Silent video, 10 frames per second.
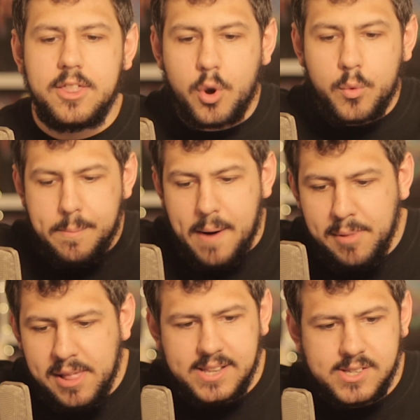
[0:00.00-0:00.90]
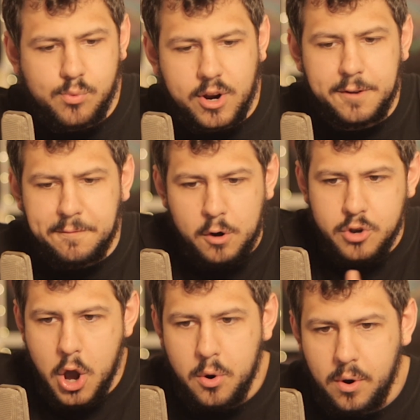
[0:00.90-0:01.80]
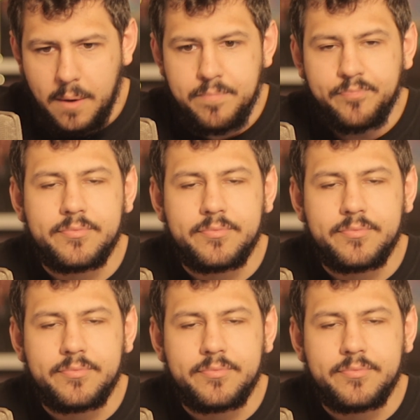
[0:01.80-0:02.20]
The Republicans were going to vote no.